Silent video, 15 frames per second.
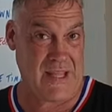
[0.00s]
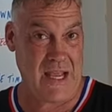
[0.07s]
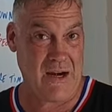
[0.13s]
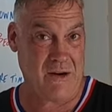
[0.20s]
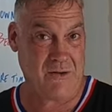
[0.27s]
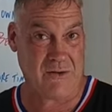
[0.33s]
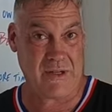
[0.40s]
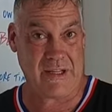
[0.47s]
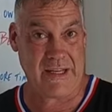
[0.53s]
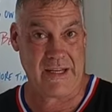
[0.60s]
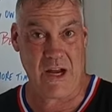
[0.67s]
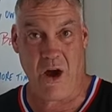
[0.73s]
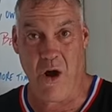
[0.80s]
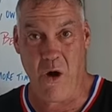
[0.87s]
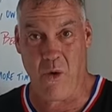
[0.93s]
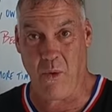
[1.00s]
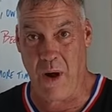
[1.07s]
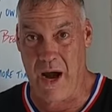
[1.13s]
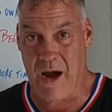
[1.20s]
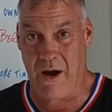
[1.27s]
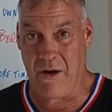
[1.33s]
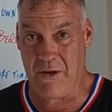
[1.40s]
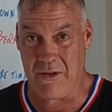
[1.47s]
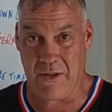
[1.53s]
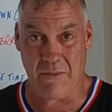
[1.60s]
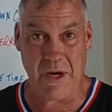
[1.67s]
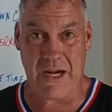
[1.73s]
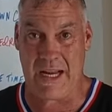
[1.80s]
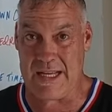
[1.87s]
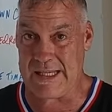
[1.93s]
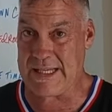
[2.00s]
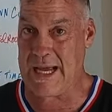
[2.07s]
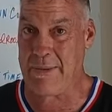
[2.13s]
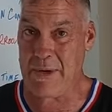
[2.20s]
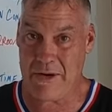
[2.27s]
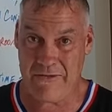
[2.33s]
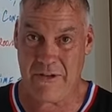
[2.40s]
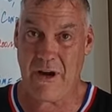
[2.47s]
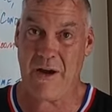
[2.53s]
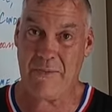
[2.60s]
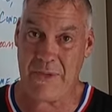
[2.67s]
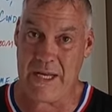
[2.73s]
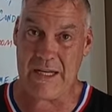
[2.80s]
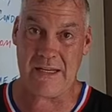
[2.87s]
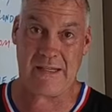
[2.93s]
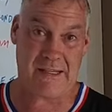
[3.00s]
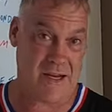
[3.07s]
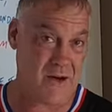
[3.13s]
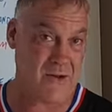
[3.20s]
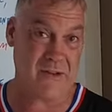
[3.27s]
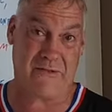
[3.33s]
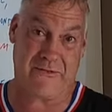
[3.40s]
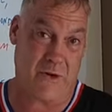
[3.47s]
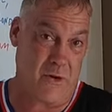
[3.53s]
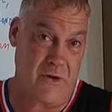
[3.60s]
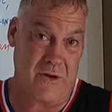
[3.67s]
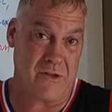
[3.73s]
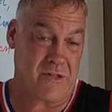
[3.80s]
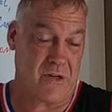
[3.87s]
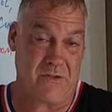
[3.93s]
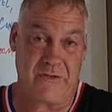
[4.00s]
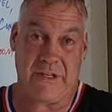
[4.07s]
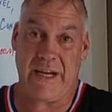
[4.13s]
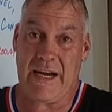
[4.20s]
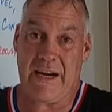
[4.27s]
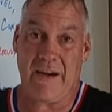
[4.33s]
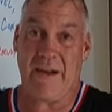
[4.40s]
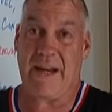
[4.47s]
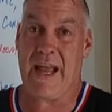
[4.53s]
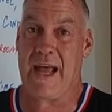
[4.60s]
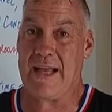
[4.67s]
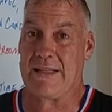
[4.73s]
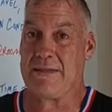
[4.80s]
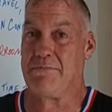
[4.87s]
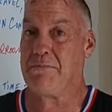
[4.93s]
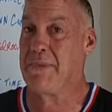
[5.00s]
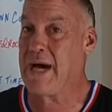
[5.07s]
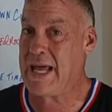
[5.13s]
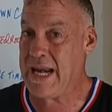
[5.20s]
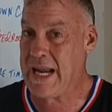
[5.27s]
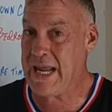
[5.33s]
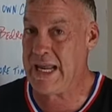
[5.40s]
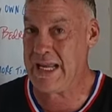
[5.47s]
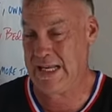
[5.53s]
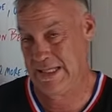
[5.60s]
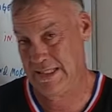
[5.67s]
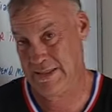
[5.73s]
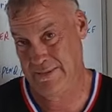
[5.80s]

They don't really know where the money is coming from. They just know the foreigner's over here and has money.